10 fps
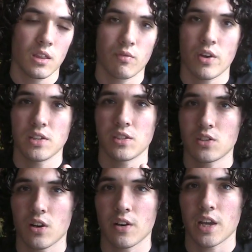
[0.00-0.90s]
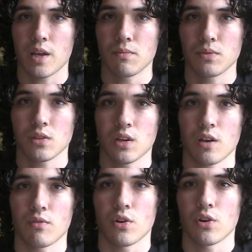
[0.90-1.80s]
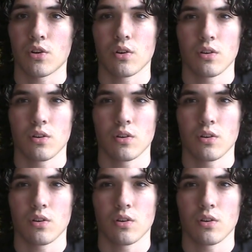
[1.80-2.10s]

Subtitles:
Phantasy Star games, I've heard